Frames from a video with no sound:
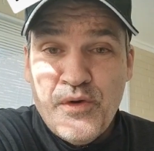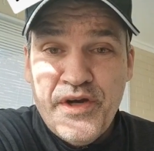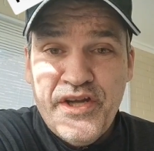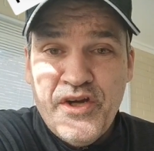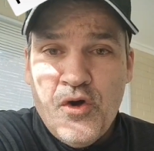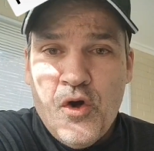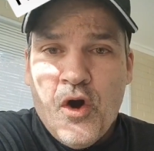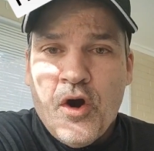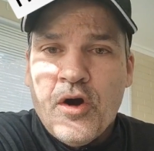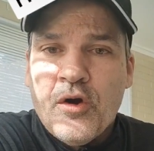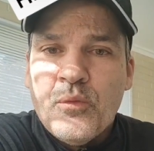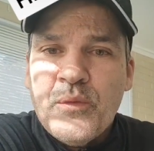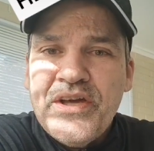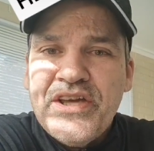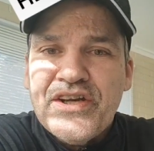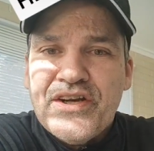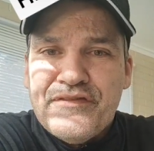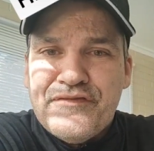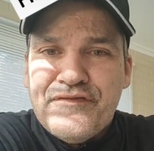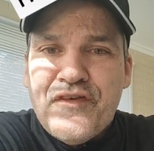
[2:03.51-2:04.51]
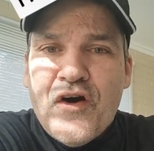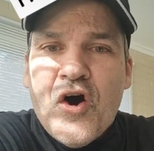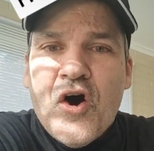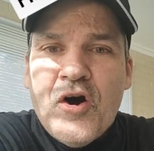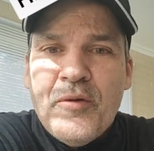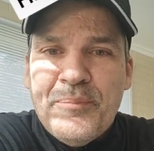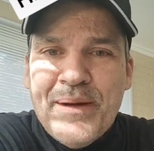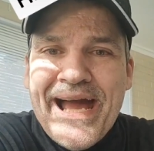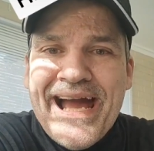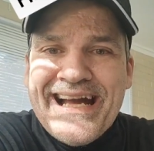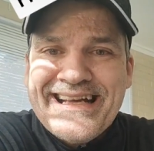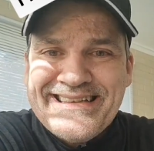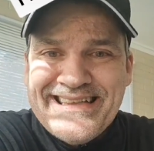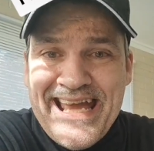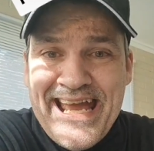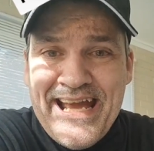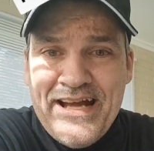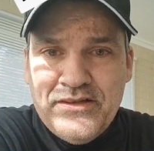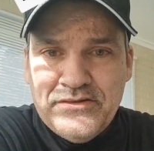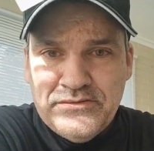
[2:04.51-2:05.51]
real, or are we going to fall back
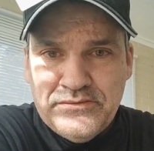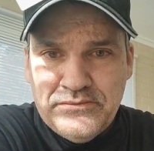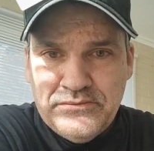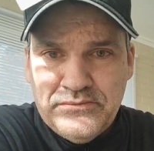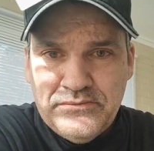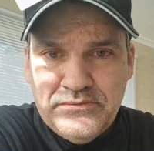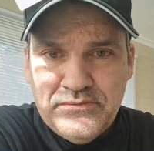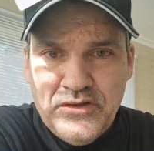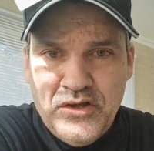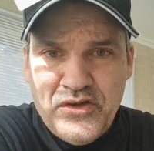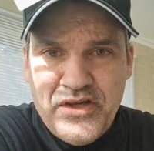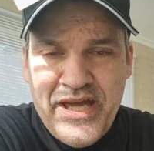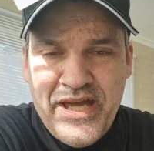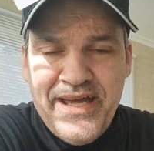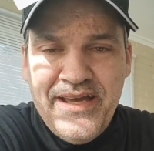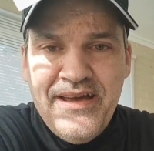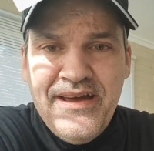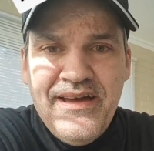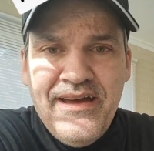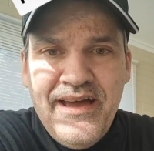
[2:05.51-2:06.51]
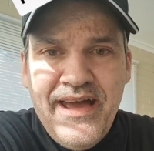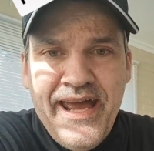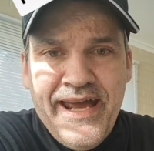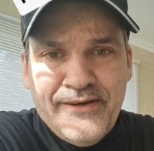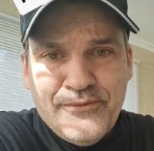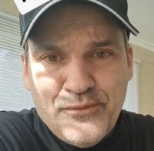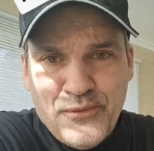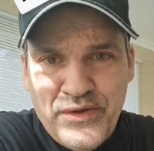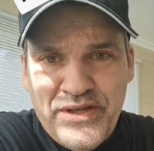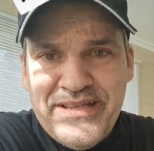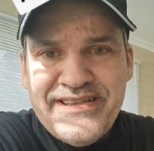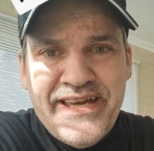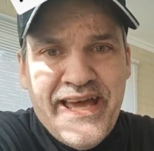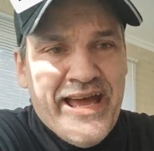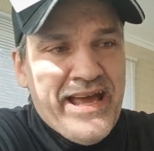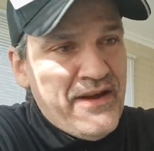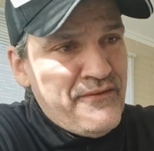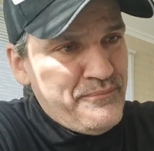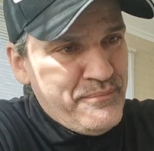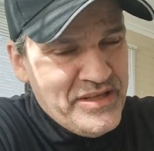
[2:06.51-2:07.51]
down, okay, and
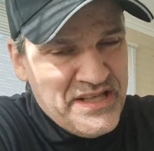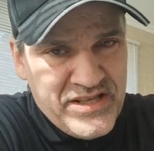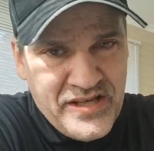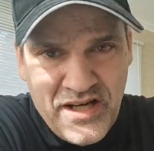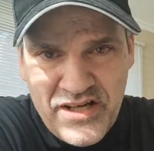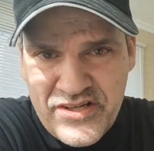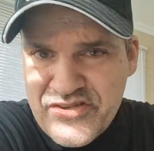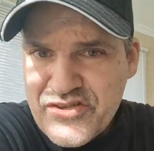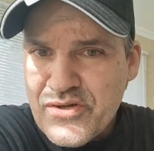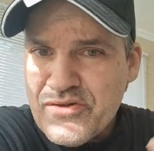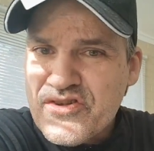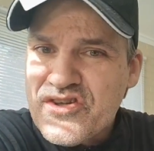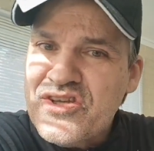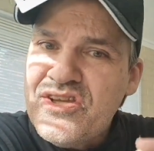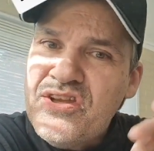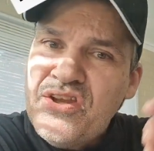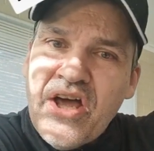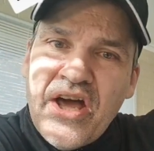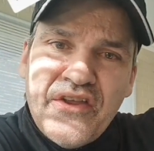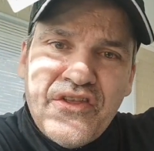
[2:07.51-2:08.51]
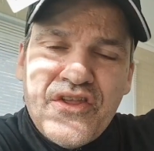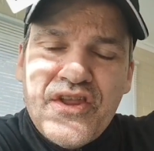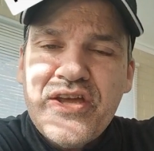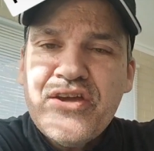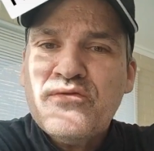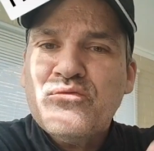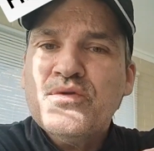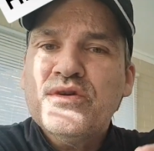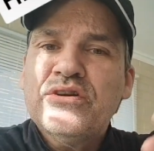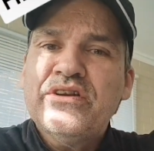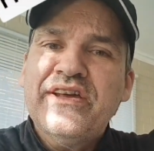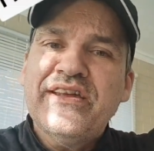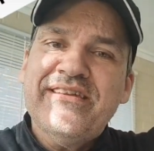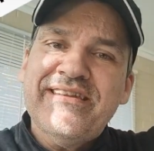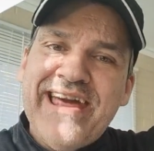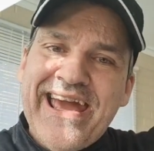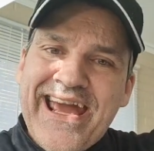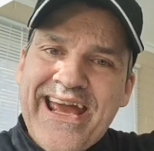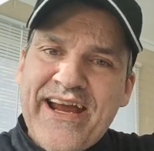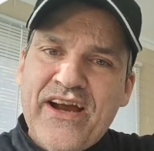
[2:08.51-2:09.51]
retest? And because there's nothing really
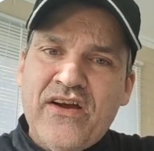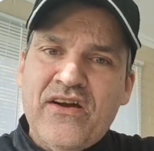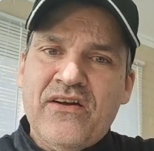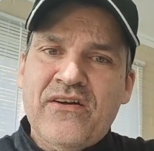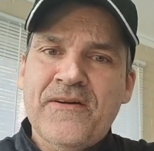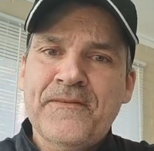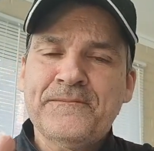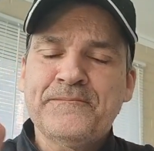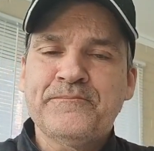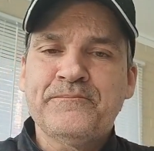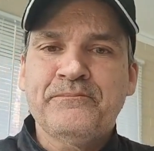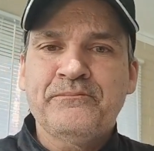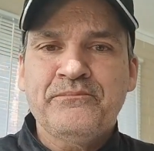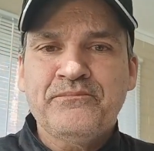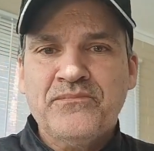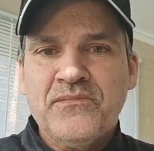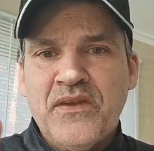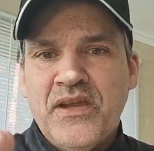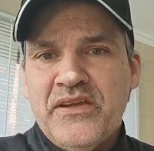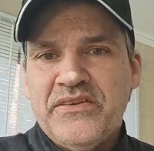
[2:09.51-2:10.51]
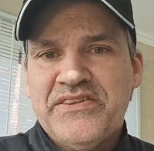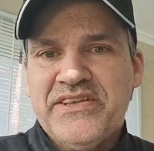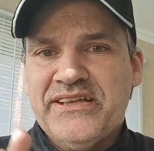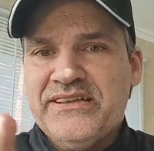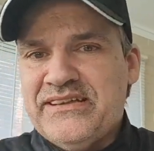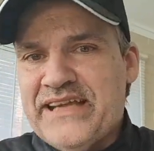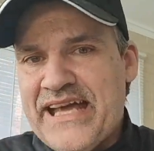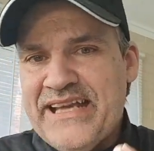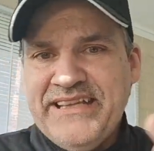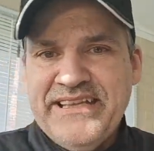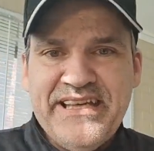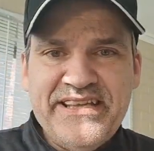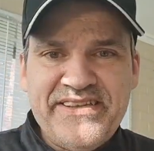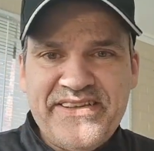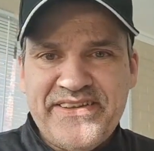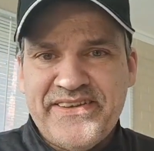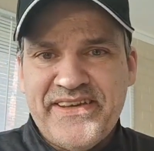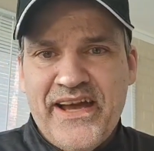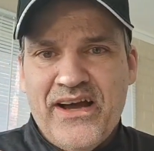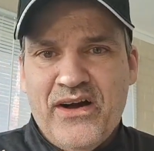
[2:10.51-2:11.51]
there to lend
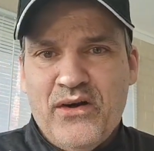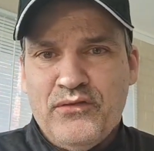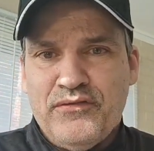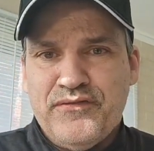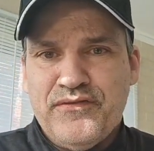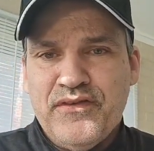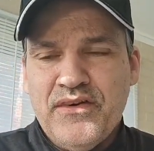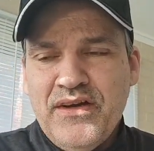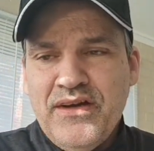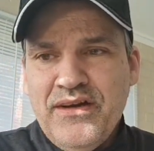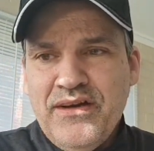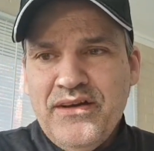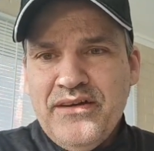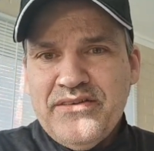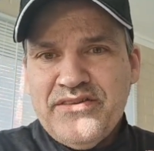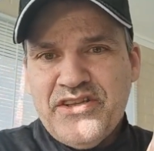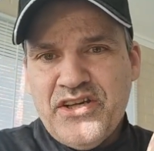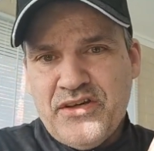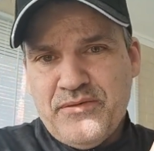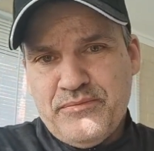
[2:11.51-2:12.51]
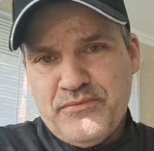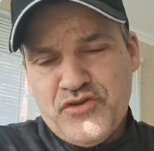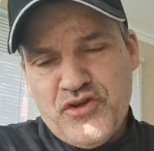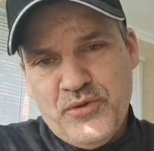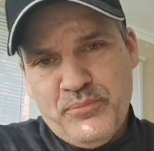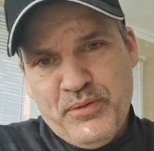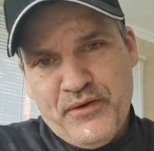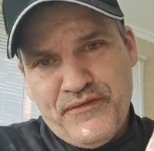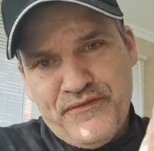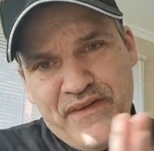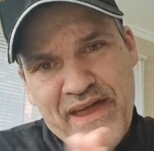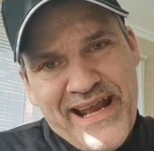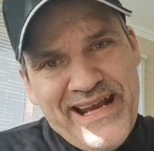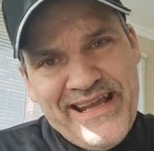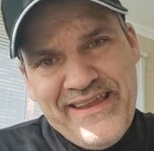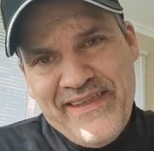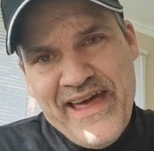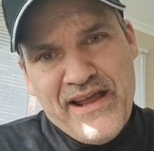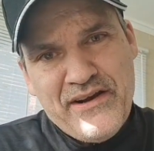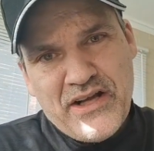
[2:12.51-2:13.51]
itself to
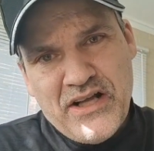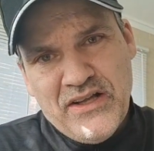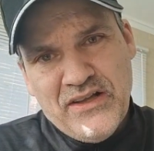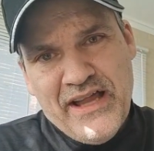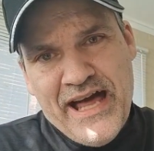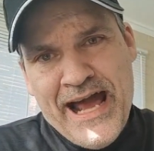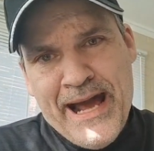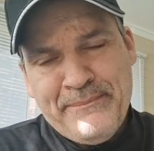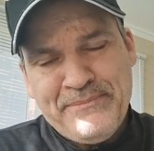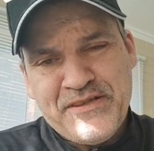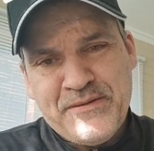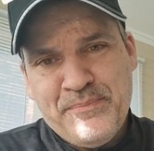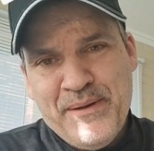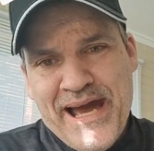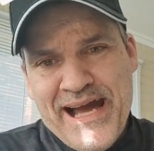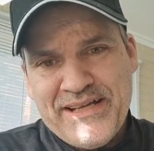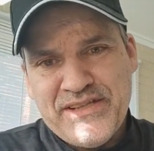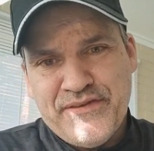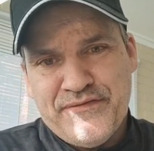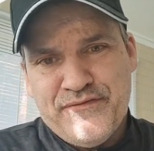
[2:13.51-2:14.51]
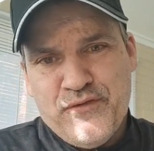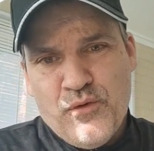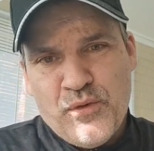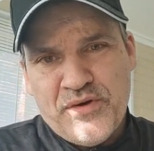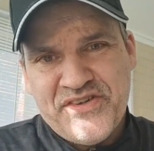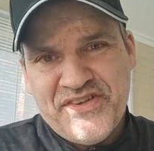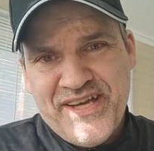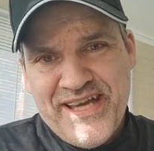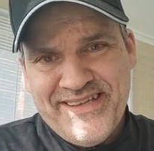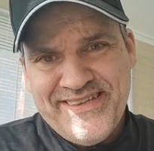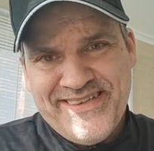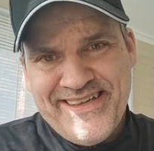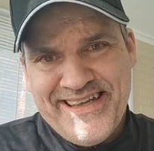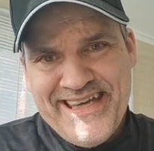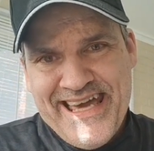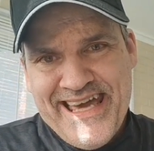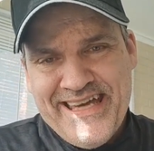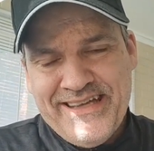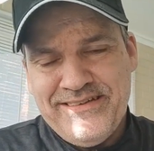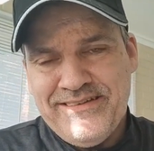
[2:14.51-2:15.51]
preventing that collapse back to 4 cents
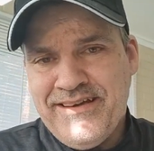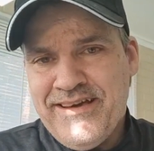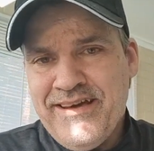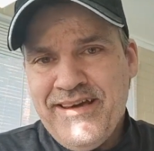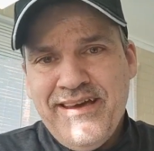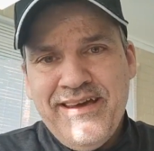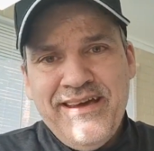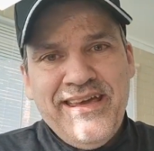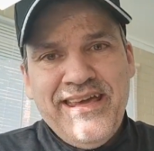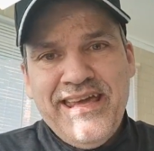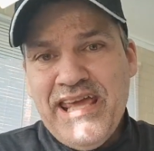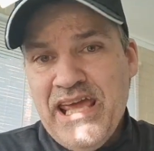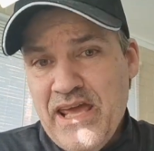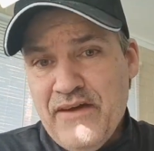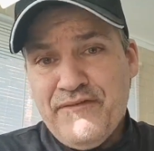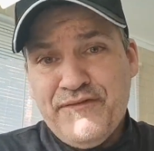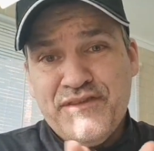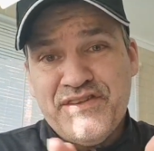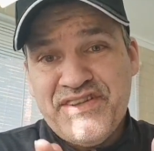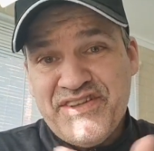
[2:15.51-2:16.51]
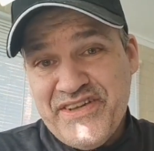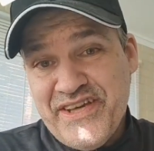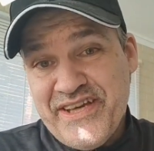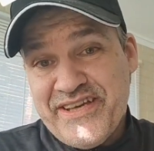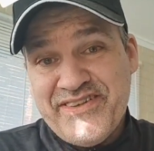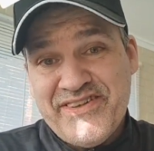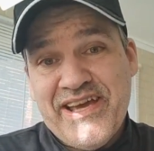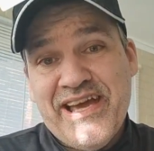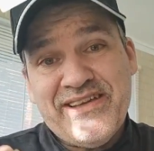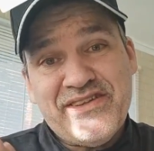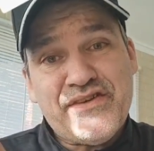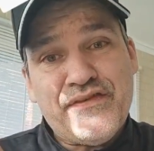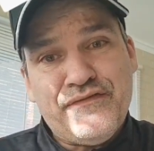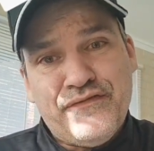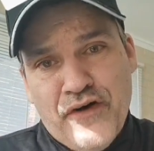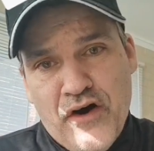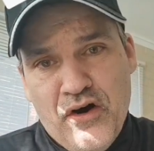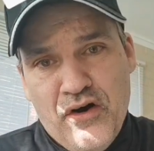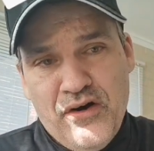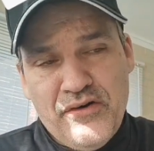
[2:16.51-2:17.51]
again if 6 cents
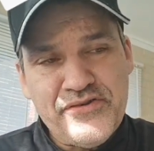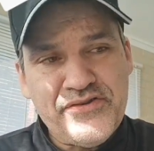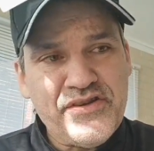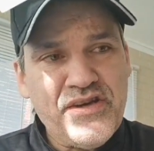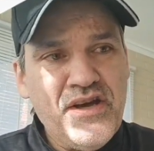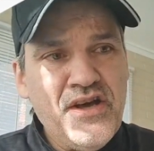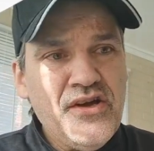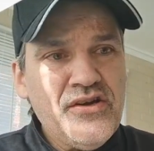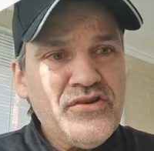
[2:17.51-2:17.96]
falls.